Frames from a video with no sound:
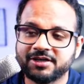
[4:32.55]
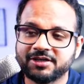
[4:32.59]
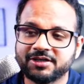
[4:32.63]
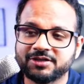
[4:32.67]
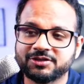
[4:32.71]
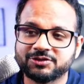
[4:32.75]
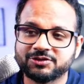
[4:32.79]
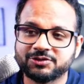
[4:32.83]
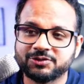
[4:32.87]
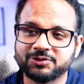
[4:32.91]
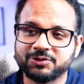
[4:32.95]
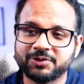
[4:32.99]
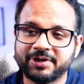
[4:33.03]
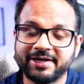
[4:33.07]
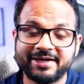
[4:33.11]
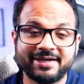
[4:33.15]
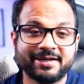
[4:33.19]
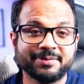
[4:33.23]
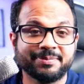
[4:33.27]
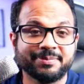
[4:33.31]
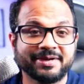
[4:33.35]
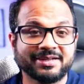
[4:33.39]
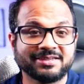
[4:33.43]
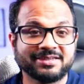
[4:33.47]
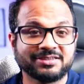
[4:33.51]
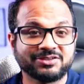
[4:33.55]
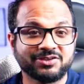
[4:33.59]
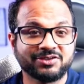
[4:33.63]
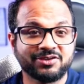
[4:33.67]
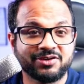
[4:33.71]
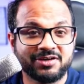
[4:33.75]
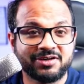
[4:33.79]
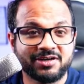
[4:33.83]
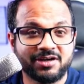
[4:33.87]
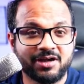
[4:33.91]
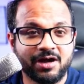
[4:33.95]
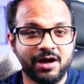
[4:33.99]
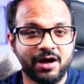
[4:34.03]
So it depends
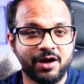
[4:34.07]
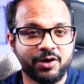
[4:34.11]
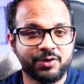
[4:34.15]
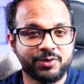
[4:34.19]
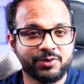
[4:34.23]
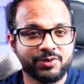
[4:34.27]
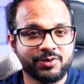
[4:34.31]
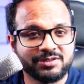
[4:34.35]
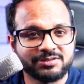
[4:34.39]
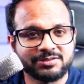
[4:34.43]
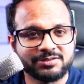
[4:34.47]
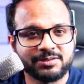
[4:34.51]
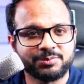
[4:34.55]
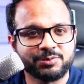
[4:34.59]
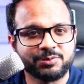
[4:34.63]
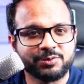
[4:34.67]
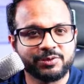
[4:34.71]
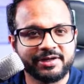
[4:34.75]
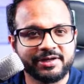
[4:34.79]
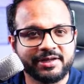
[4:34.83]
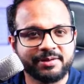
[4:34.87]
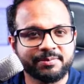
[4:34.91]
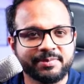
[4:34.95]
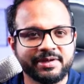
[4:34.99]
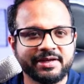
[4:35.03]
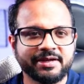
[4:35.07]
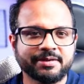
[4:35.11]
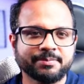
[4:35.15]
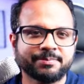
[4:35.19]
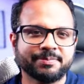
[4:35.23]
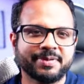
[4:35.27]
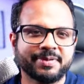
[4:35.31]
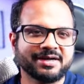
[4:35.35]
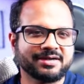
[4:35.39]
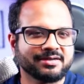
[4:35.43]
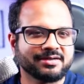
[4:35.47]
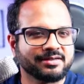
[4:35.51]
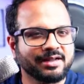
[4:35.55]
on how you are supporting me,
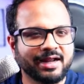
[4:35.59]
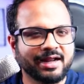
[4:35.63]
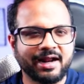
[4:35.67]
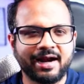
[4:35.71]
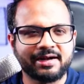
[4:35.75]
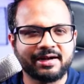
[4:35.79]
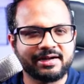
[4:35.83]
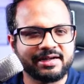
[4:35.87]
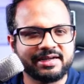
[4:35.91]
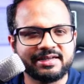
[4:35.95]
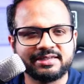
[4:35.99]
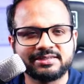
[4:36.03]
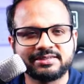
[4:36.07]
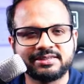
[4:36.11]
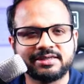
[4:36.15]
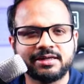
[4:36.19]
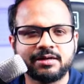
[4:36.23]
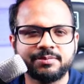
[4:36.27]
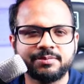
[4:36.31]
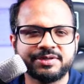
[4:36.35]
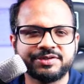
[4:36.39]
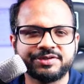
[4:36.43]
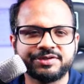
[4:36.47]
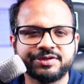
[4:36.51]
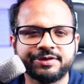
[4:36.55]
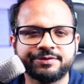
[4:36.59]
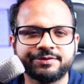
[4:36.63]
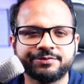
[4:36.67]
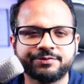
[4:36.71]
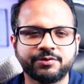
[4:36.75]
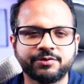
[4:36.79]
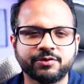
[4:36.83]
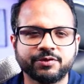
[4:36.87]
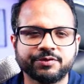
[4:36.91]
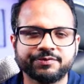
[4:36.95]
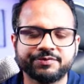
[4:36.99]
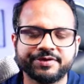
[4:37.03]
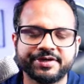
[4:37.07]
but at least there'll be
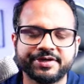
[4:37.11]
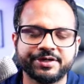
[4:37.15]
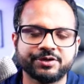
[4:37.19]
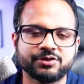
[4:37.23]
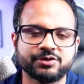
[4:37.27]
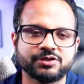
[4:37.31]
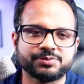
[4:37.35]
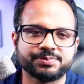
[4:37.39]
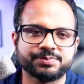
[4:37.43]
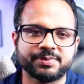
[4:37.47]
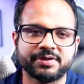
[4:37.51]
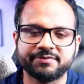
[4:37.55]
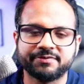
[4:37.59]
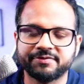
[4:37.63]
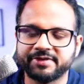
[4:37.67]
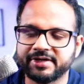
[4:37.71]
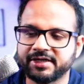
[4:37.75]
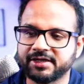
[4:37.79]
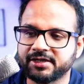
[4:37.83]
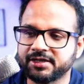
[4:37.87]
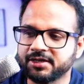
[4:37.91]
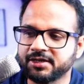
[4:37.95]
3-4 videos per week,